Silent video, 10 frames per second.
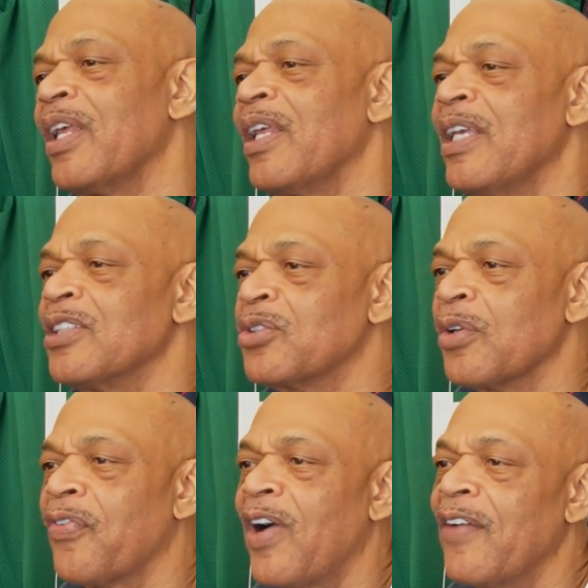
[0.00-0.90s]
He stood
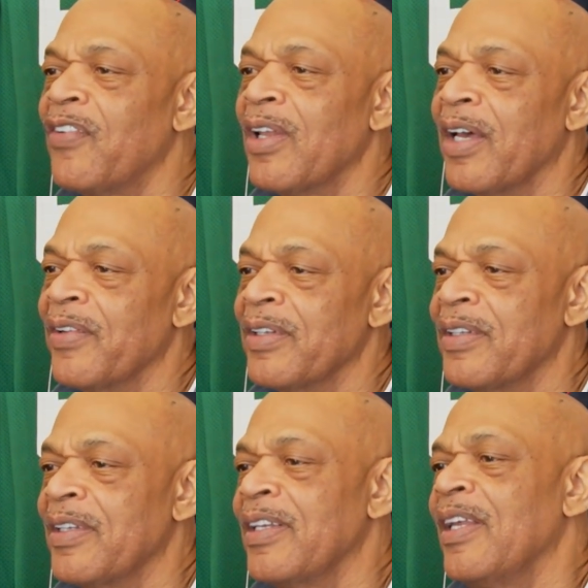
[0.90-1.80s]
5'11",
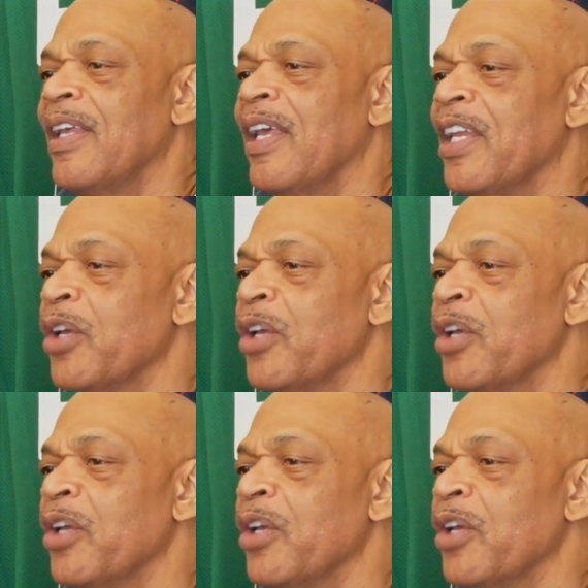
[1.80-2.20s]
and he